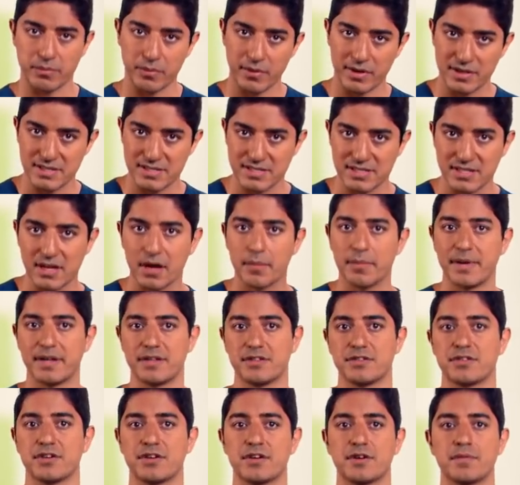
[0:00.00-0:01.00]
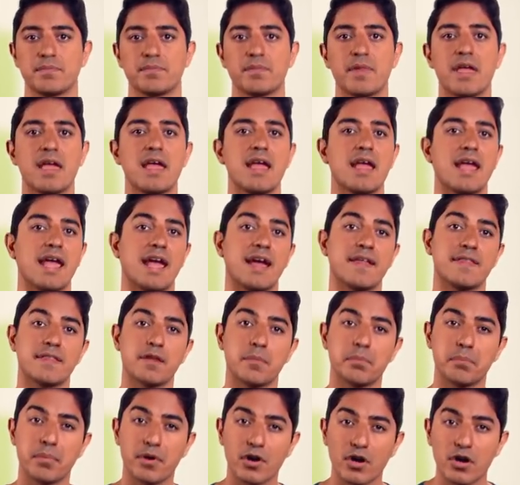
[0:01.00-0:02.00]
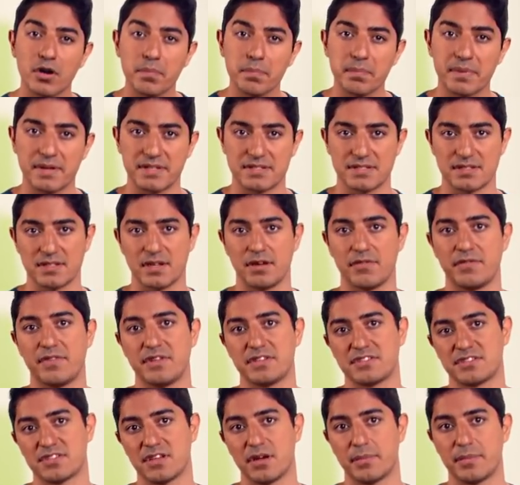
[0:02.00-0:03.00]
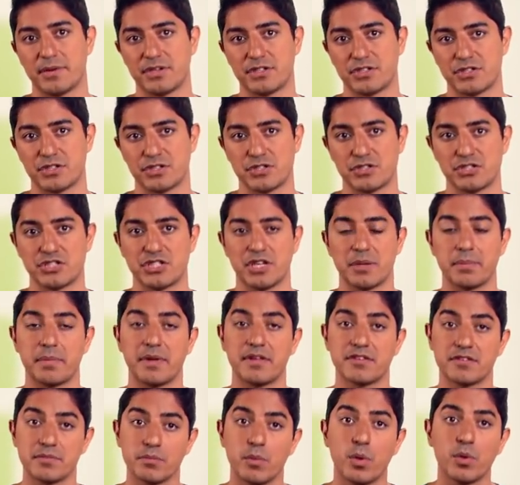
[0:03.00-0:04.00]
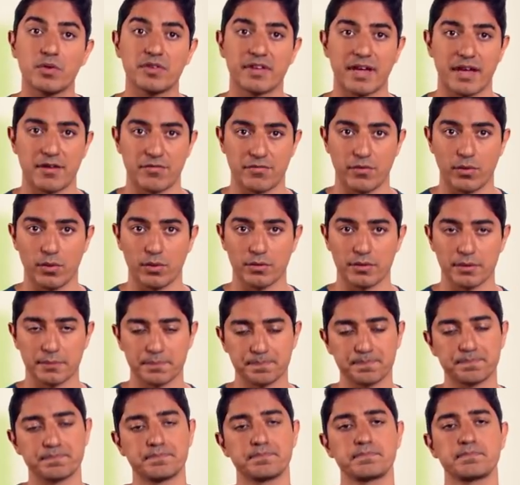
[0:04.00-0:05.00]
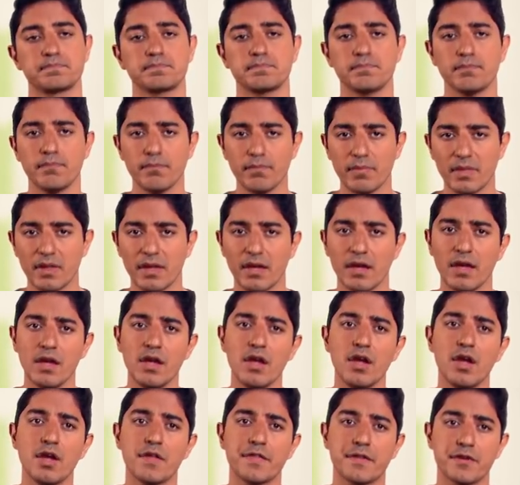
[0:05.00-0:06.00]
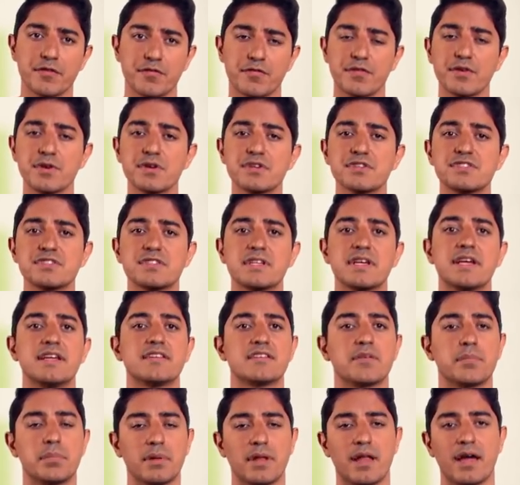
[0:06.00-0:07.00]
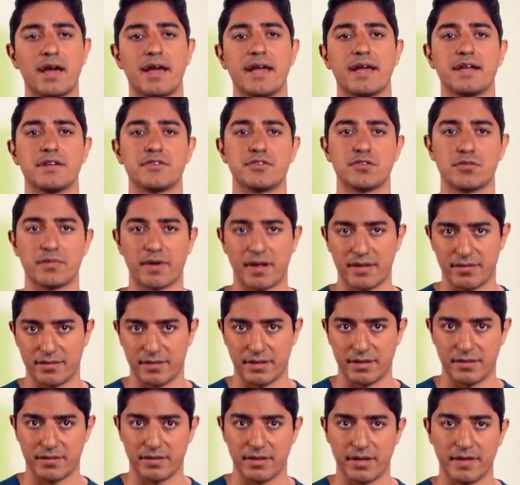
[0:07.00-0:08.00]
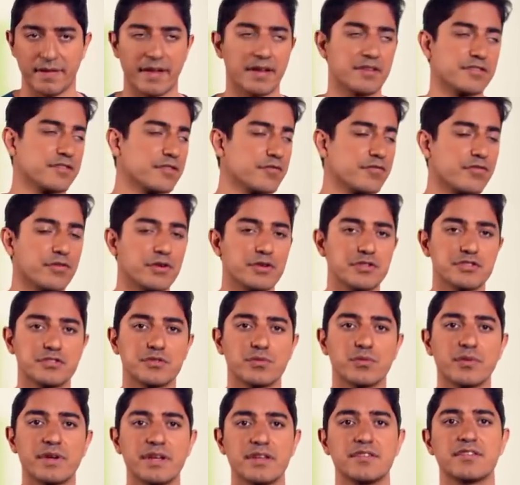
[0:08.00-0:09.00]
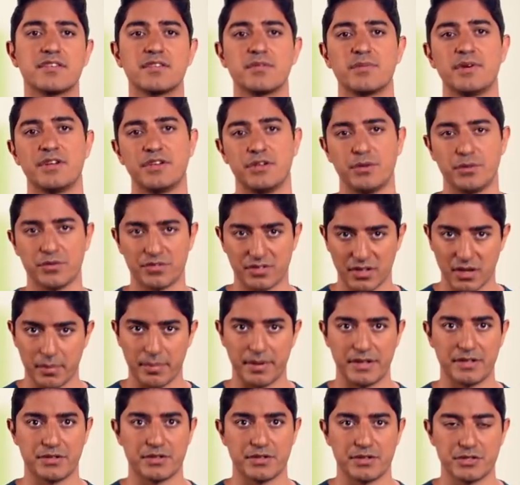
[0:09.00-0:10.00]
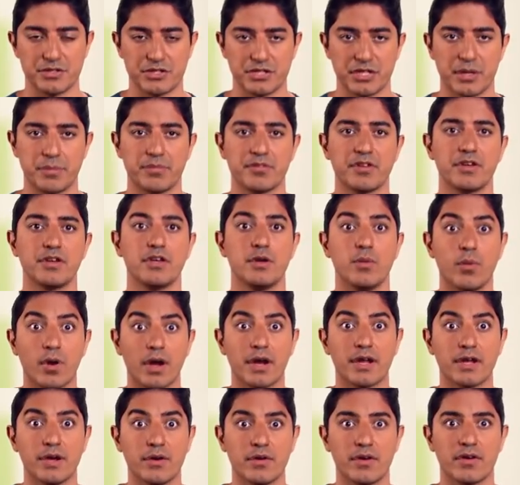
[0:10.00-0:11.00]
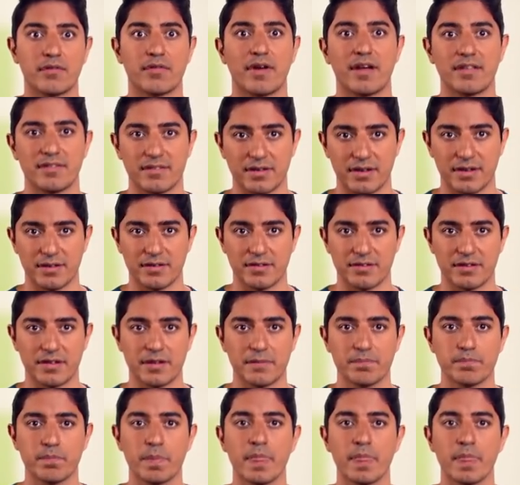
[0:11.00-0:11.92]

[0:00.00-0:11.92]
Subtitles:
or a sub-intern. And the purpose of this sub-internship is multifold. The first is applying to residency. That's the first reason we do sub-internships. You want to go to residency.